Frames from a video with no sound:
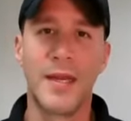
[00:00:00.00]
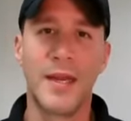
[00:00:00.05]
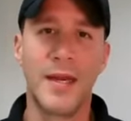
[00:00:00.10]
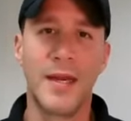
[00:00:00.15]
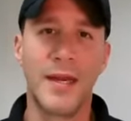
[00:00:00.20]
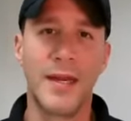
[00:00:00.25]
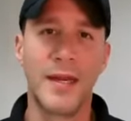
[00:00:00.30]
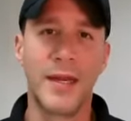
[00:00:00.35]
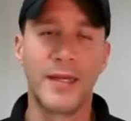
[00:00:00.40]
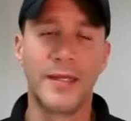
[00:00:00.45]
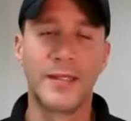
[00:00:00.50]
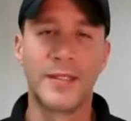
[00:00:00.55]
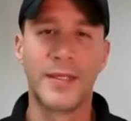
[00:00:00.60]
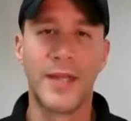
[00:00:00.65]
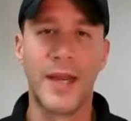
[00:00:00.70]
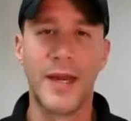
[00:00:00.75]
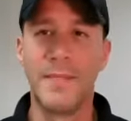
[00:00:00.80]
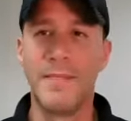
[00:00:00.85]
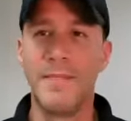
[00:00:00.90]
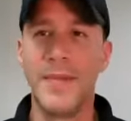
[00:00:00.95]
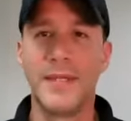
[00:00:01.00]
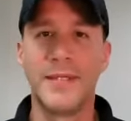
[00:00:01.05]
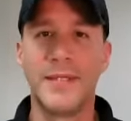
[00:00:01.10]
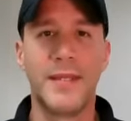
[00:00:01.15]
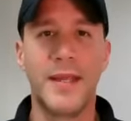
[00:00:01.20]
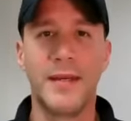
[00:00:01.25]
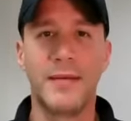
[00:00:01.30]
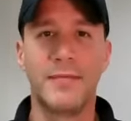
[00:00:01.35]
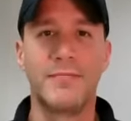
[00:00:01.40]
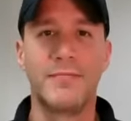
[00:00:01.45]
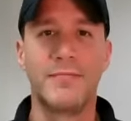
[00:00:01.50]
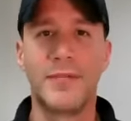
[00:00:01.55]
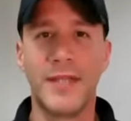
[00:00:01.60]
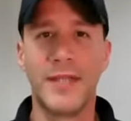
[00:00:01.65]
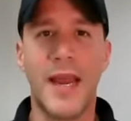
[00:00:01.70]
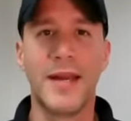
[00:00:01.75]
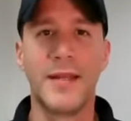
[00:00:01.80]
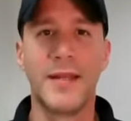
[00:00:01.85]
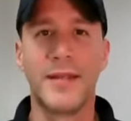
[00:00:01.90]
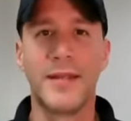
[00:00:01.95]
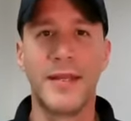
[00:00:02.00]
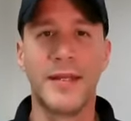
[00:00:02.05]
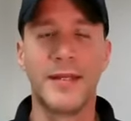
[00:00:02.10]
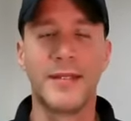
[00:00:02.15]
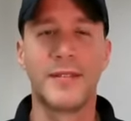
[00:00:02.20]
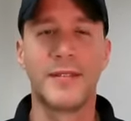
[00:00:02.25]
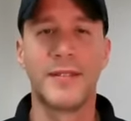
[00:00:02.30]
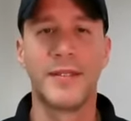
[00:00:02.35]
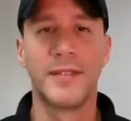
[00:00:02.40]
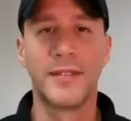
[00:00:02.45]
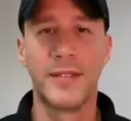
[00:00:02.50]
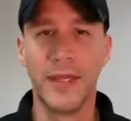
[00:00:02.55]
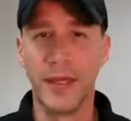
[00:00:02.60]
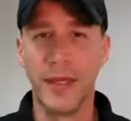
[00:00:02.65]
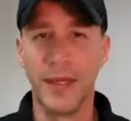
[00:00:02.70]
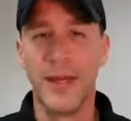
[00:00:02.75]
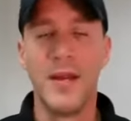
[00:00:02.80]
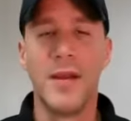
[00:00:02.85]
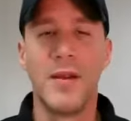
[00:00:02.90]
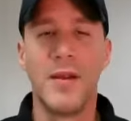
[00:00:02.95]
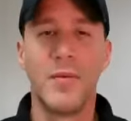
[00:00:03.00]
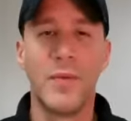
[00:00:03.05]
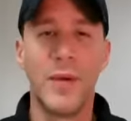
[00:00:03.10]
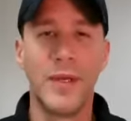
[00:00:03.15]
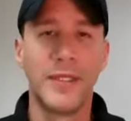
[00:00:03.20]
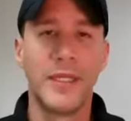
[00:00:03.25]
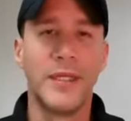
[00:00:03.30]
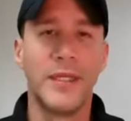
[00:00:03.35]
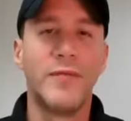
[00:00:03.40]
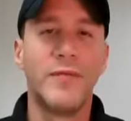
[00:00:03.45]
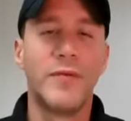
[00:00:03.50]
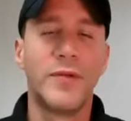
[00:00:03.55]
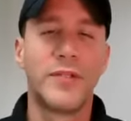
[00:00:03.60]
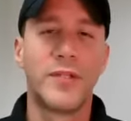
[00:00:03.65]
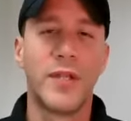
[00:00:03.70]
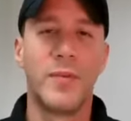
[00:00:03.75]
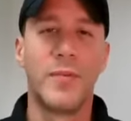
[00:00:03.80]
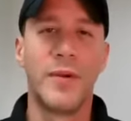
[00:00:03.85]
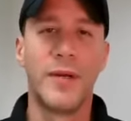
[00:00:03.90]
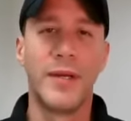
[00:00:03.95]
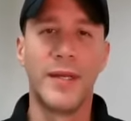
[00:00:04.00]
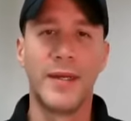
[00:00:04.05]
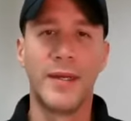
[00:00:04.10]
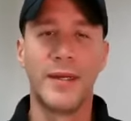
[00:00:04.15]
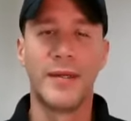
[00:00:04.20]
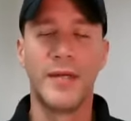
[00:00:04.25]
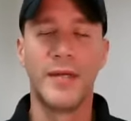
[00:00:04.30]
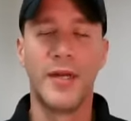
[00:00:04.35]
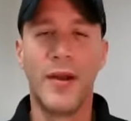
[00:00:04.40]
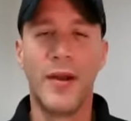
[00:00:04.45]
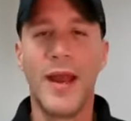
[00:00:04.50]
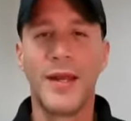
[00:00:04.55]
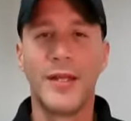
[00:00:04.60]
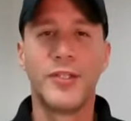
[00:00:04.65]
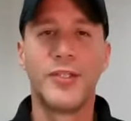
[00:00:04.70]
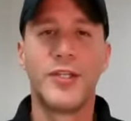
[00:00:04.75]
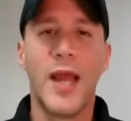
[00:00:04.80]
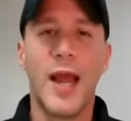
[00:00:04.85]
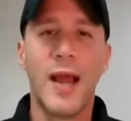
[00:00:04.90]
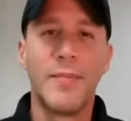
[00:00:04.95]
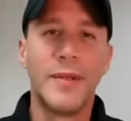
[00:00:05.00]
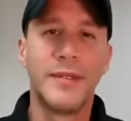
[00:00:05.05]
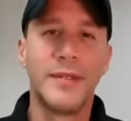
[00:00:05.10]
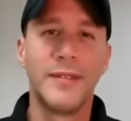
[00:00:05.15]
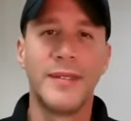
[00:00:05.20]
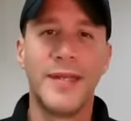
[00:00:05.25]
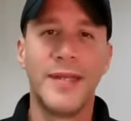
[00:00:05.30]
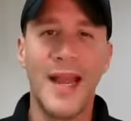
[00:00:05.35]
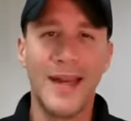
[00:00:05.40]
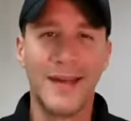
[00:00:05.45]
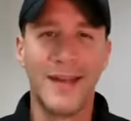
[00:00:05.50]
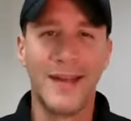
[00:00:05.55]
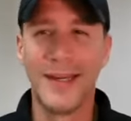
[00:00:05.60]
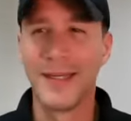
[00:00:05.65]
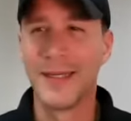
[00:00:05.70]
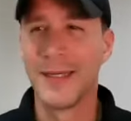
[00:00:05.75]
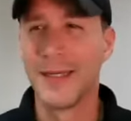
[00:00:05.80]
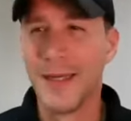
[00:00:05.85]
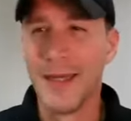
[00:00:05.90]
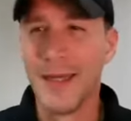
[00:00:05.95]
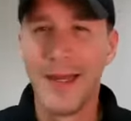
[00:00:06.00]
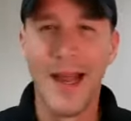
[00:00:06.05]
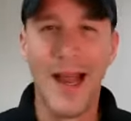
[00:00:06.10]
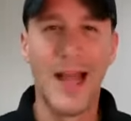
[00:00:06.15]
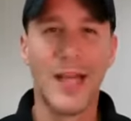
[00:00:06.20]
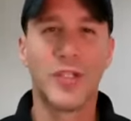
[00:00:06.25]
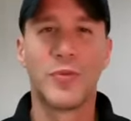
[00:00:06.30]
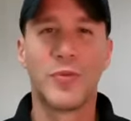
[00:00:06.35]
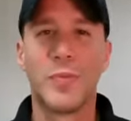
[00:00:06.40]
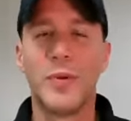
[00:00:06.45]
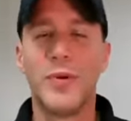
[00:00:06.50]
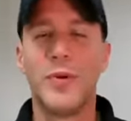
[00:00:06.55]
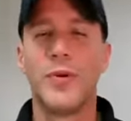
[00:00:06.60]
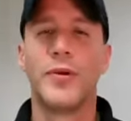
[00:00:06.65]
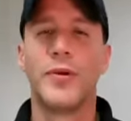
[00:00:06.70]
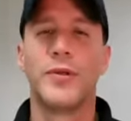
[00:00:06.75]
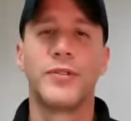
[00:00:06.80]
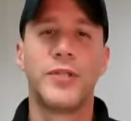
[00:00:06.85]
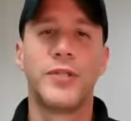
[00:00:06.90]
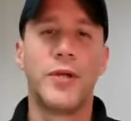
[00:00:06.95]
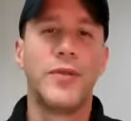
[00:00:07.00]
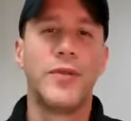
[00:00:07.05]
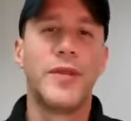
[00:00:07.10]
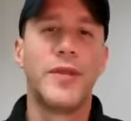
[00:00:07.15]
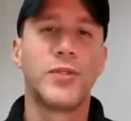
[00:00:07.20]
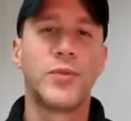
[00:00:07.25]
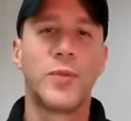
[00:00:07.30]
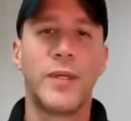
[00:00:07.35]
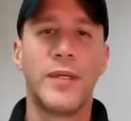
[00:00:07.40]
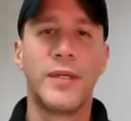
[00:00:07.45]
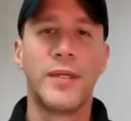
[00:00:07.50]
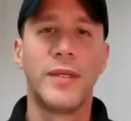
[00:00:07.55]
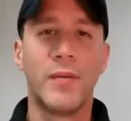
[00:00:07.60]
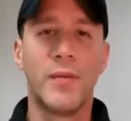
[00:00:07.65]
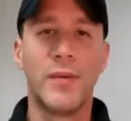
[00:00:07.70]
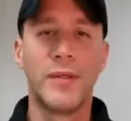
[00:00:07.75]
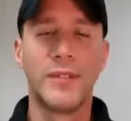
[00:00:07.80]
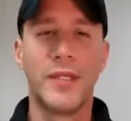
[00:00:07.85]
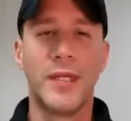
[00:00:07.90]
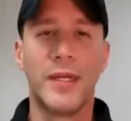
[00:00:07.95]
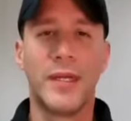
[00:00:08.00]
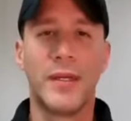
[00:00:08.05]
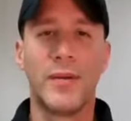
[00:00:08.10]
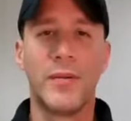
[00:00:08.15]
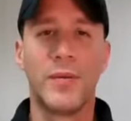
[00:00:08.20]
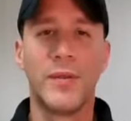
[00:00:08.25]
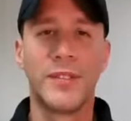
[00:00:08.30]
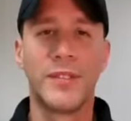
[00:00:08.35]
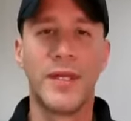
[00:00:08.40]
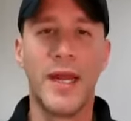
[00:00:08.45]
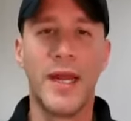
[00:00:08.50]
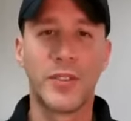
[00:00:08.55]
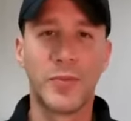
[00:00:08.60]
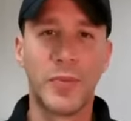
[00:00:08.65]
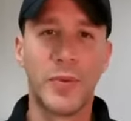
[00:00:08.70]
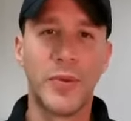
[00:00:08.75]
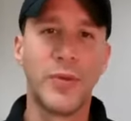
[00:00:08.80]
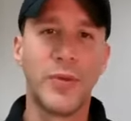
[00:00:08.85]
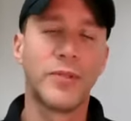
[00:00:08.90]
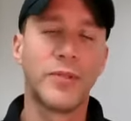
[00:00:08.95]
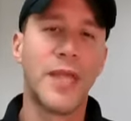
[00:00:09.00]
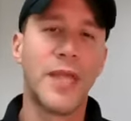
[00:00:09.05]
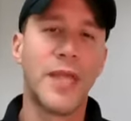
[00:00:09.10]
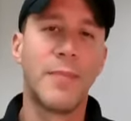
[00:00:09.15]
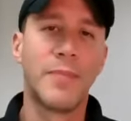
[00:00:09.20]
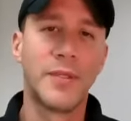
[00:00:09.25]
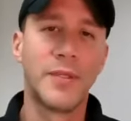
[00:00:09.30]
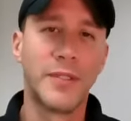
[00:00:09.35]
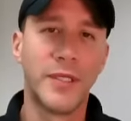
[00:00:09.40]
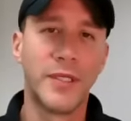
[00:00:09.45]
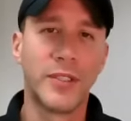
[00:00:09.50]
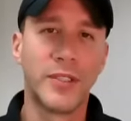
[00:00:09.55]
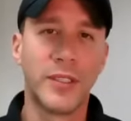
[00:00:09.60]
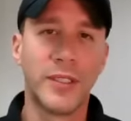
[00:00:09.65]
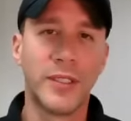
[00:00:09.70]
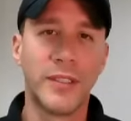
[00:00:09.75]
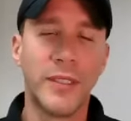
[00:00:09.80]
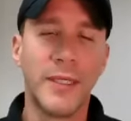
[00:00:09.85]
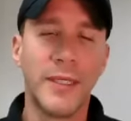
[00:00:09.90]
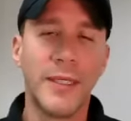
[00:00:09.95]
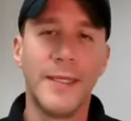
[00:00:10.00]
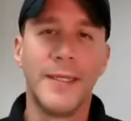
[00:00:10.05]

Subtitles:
And I just kind of missed that side of things since I went to live with someone and had a job, but not like entrepreneurial. So this one was an entrepreneurial type position,